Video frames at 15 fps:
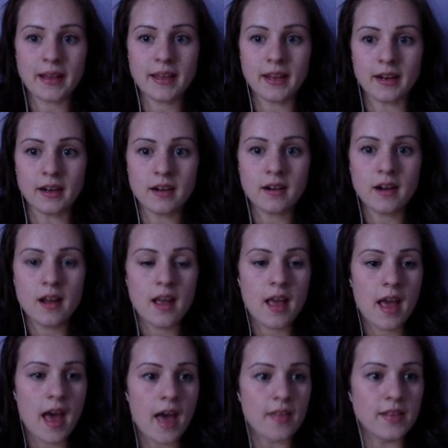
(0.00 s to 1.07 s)
here.
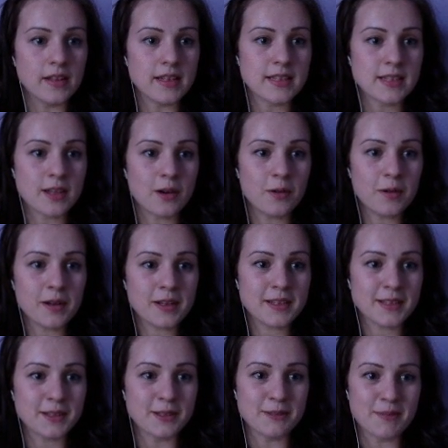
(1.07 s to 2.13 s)
And then let's go,
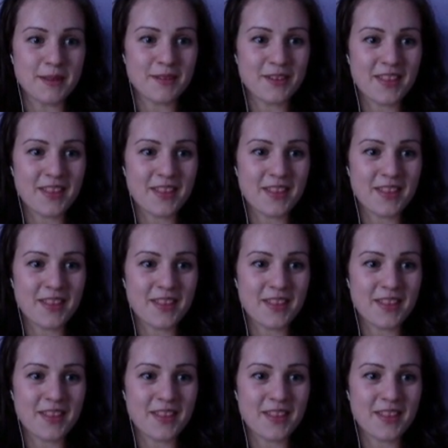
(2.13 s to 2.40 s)
excuse me for